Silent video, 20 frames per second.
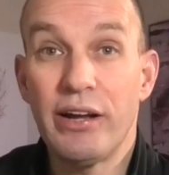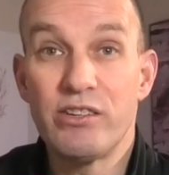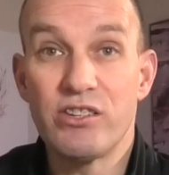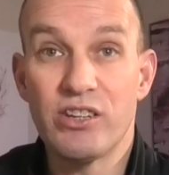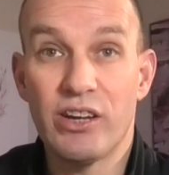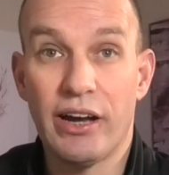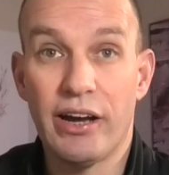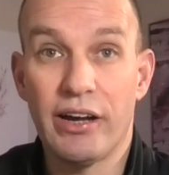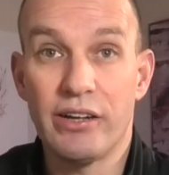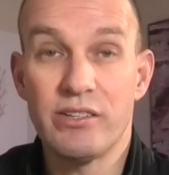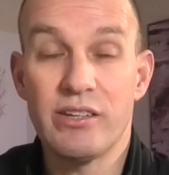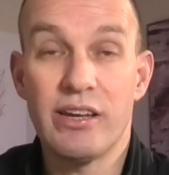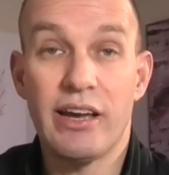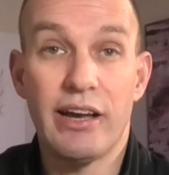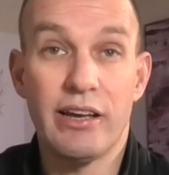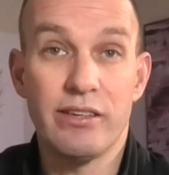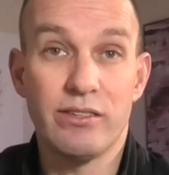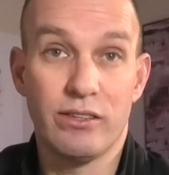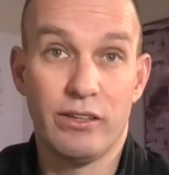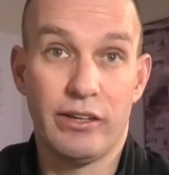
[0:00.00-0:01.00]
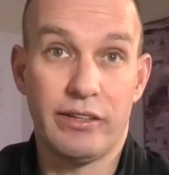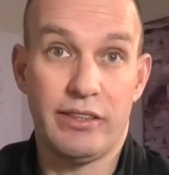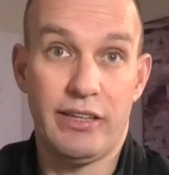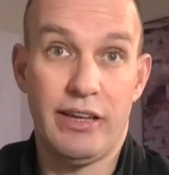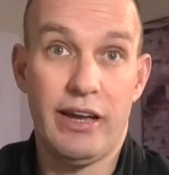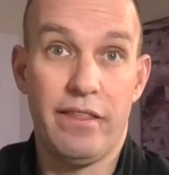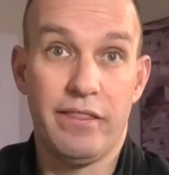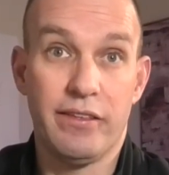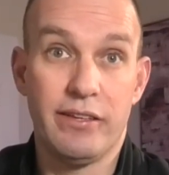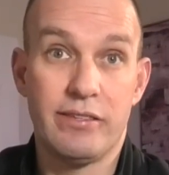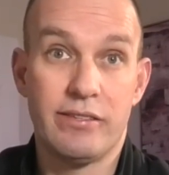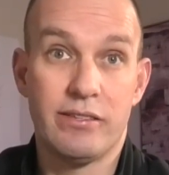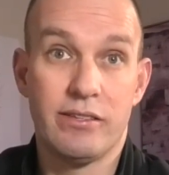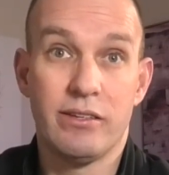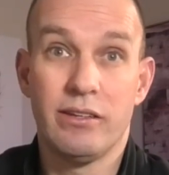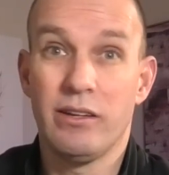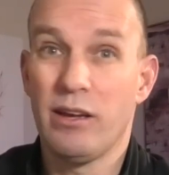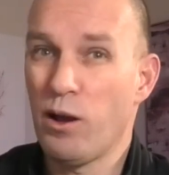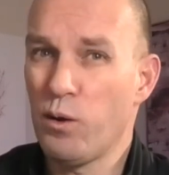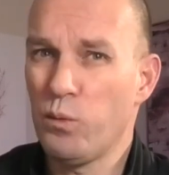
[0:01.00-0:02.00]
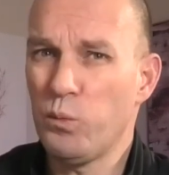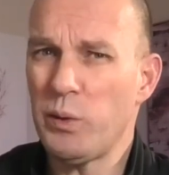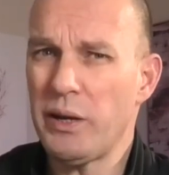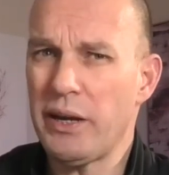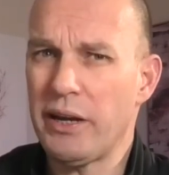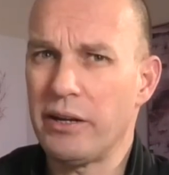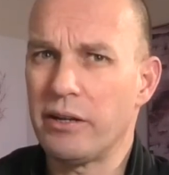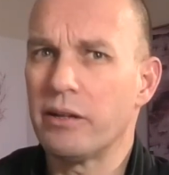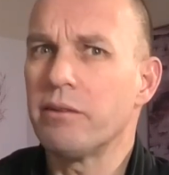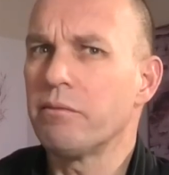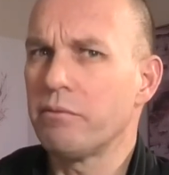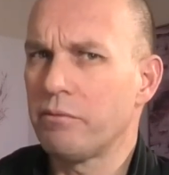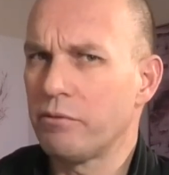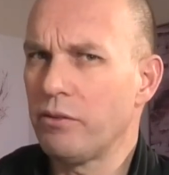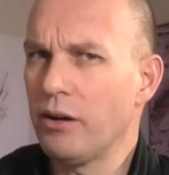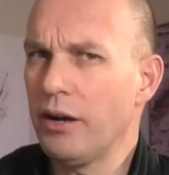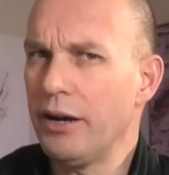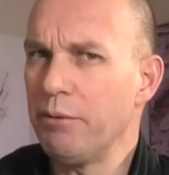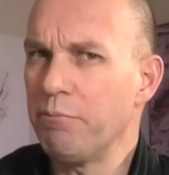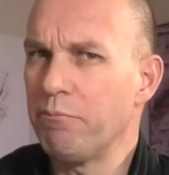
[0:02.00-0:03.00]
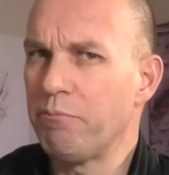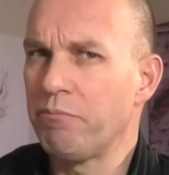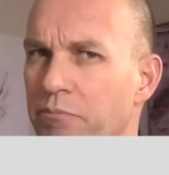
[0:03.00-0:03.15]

charge as like the others. Weird, right?